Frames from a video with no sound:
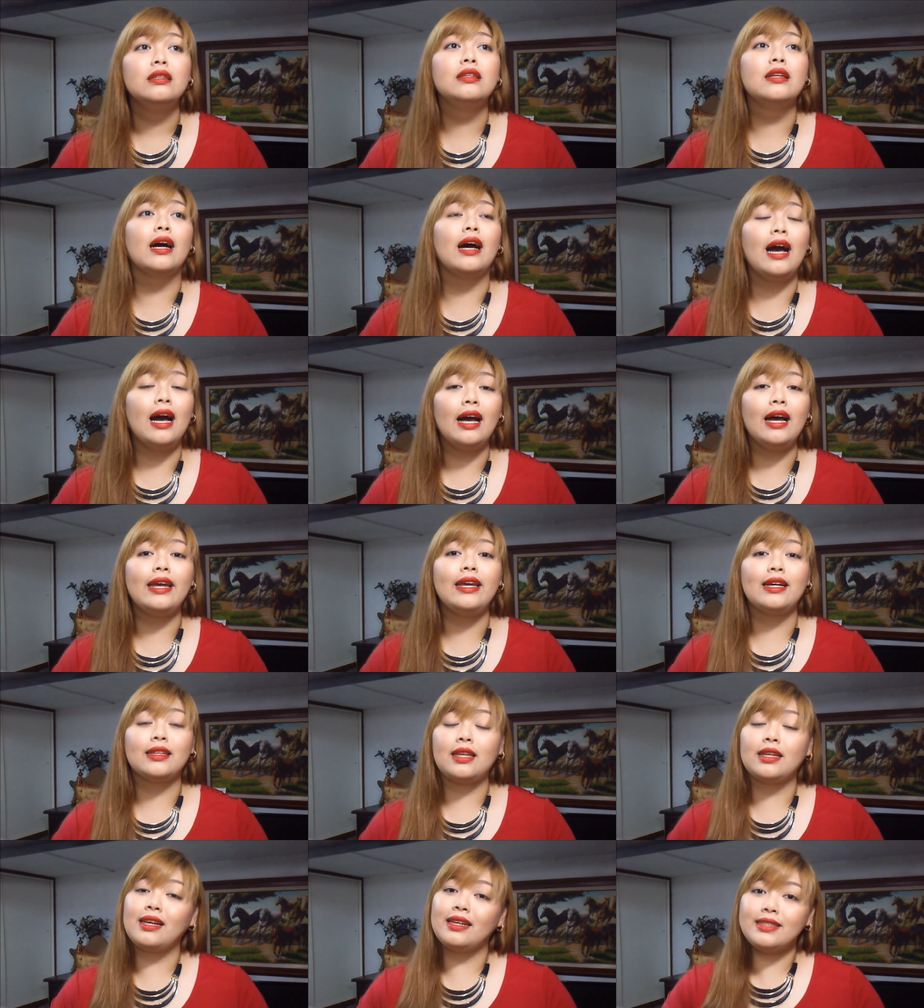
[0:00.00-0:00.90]

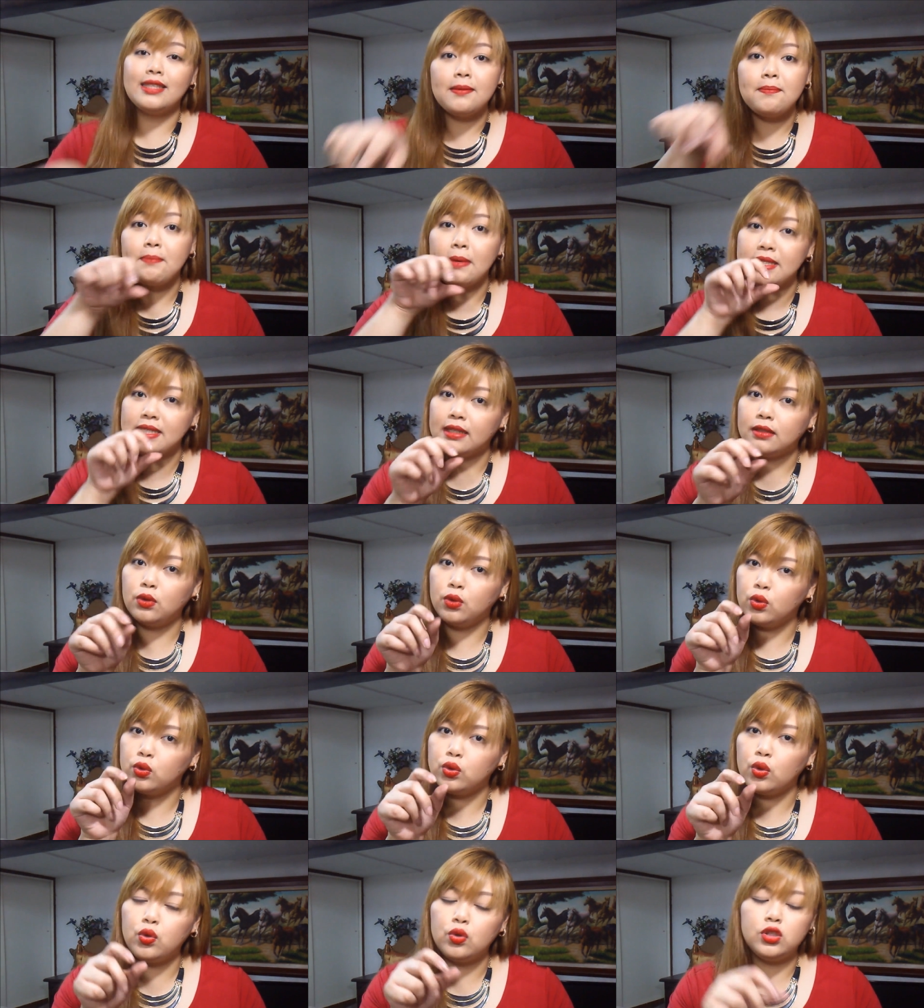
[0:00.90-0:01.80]
Nakakaiyak talaga. As in, basag,
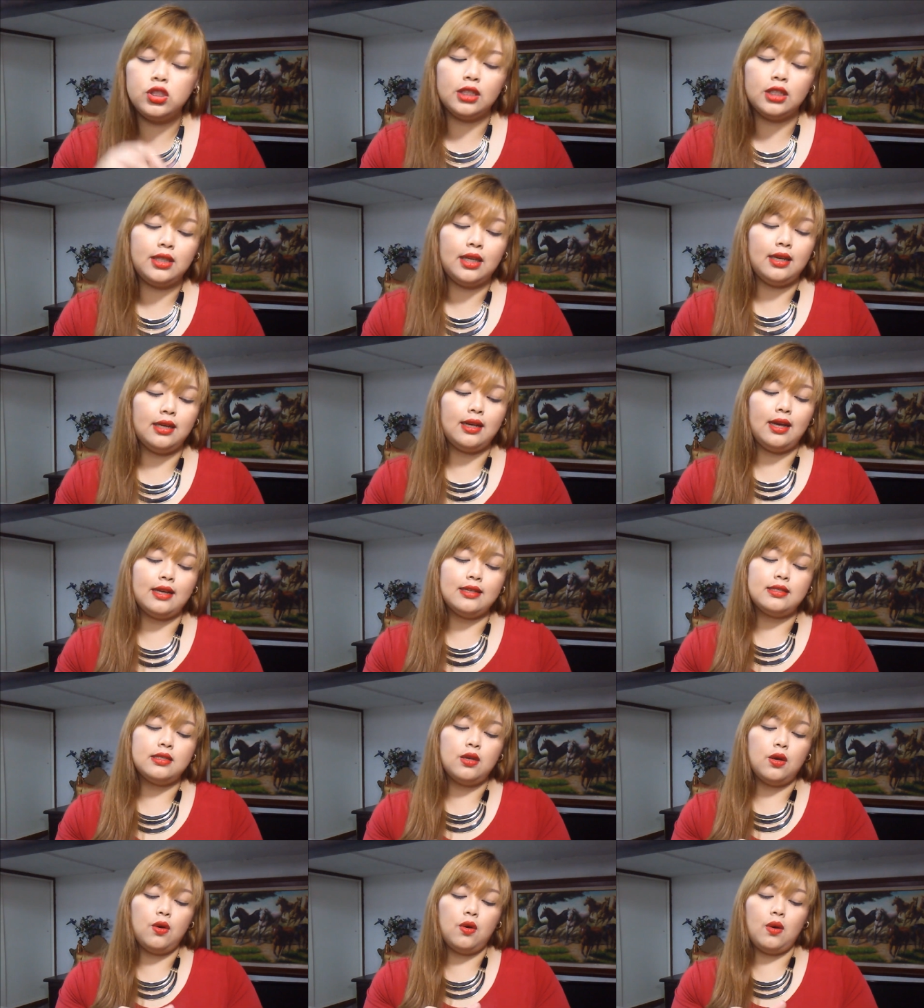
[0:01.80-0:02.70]
durug-durug siya talaga.
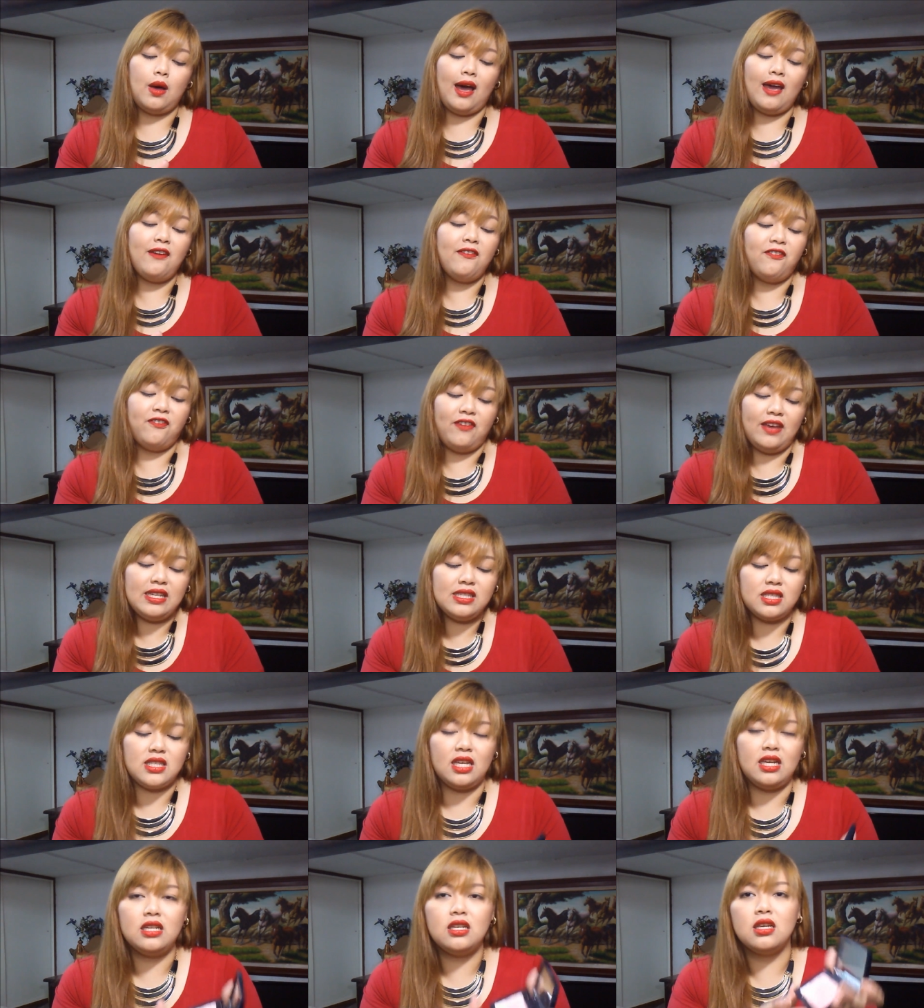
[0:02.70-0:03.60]
So I
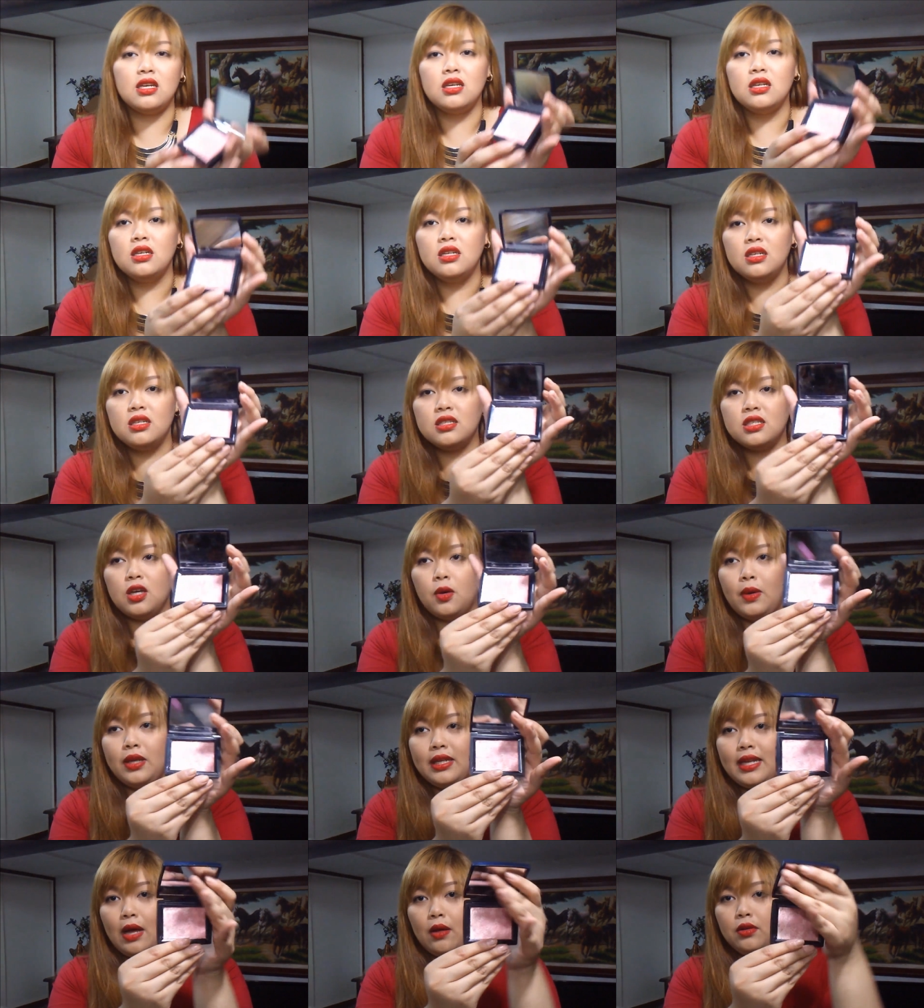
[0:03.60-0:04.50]
fixed it so
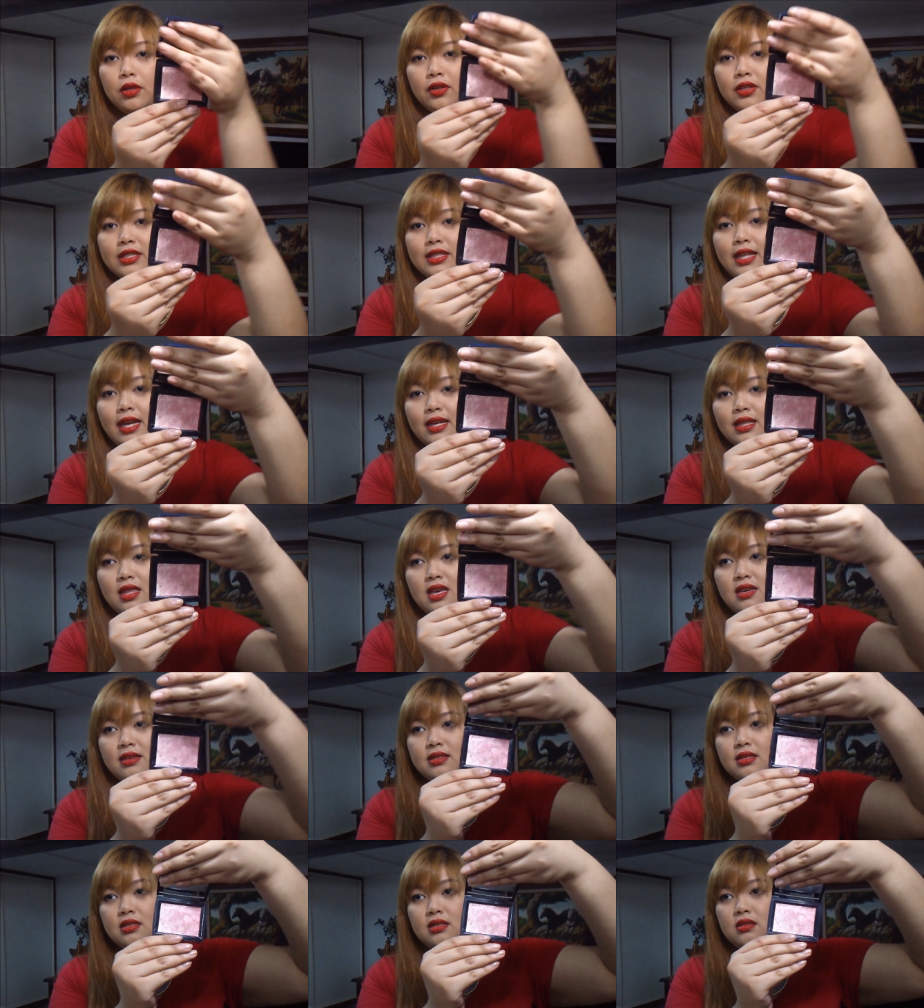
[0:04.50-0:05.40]
it now looks like
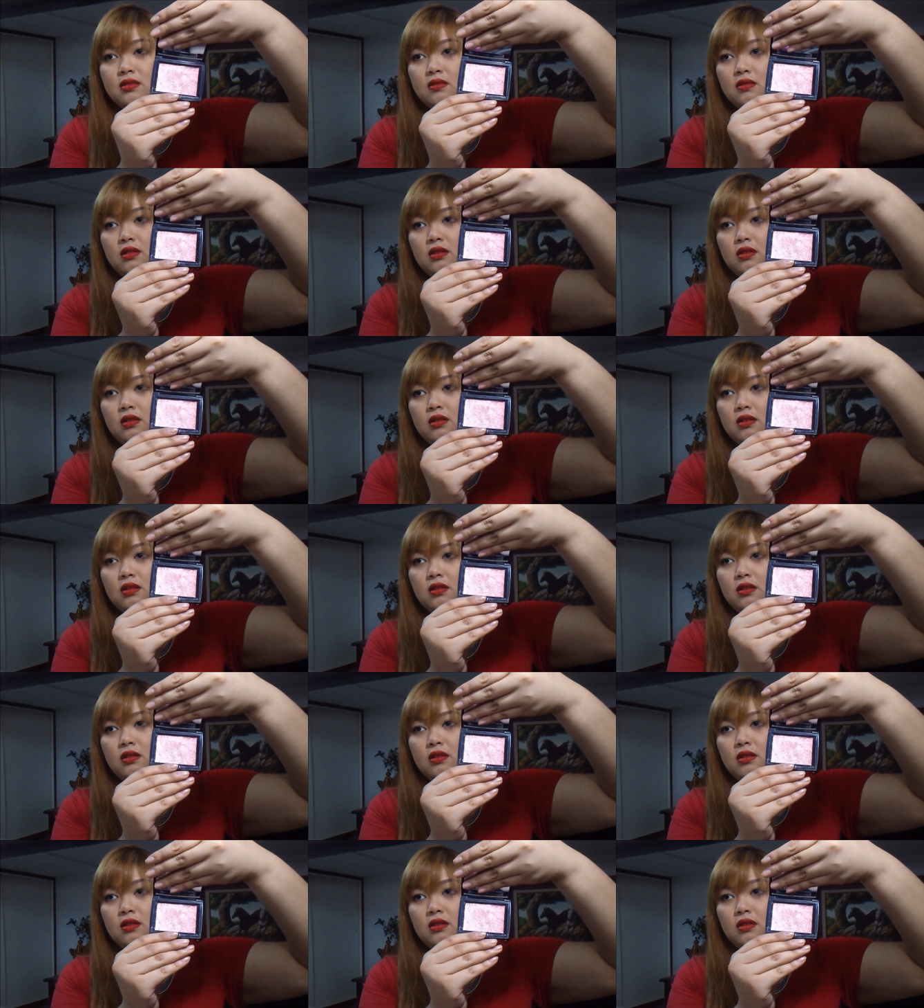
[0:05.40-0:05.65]
this.